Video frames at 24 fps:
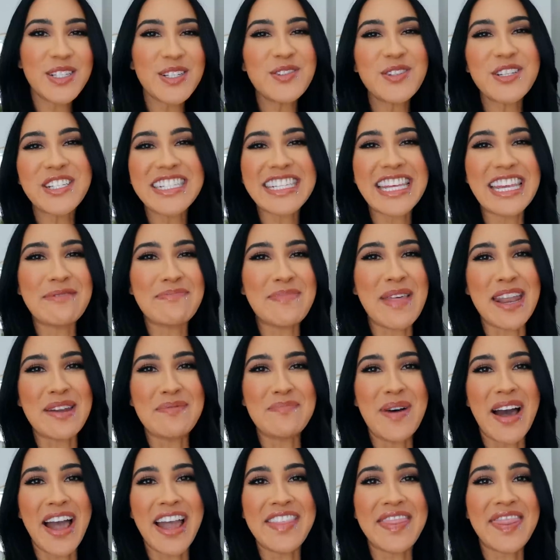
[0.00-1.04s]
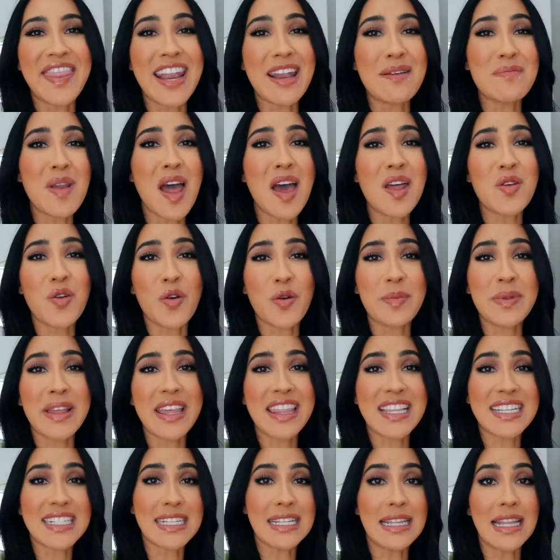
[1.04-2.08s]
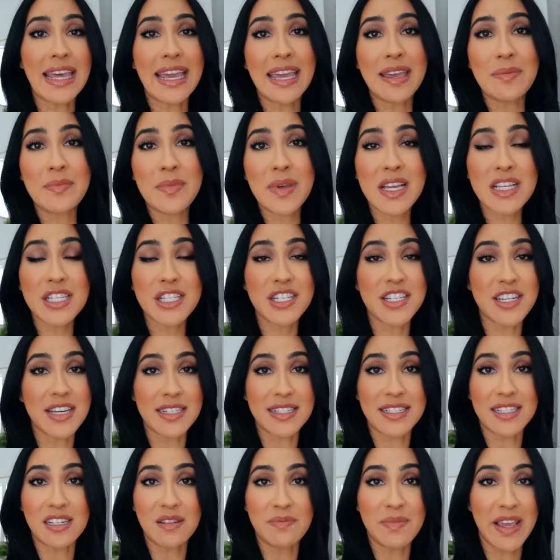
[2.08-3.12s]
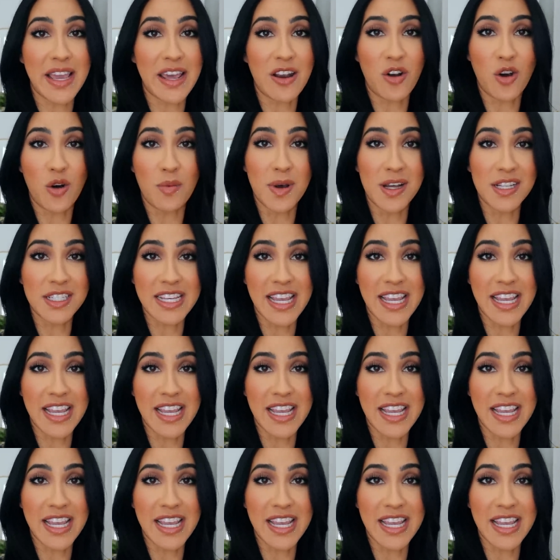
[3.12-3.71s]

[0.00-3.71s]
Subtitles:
So just keep that in mind, that I'm not normally this glam just to be at home all